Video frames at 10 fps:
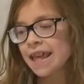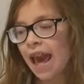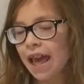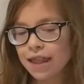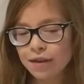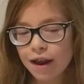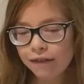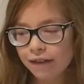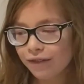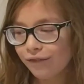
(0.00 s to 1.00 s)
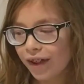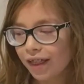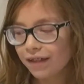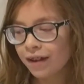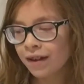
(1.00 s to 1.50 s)
Yay, so now we have to
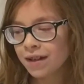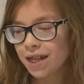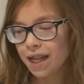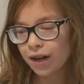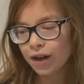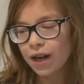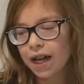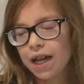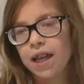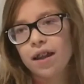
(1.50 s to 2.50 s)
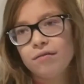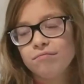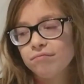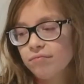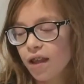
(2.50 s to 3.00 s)
find a clear container.
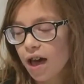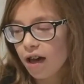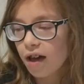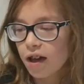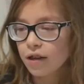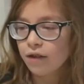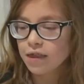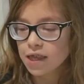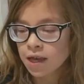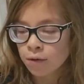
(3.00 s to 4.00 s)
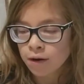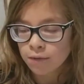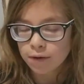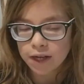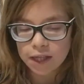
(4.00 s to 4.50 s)
Do I have to get
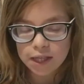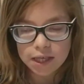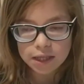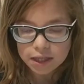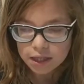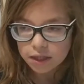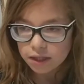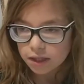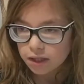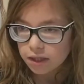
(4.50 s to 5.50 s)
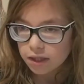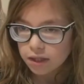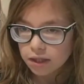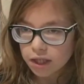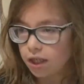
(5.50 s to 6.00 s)
rid of one of these?
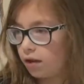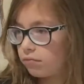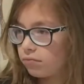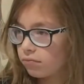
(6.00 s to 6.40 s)
No.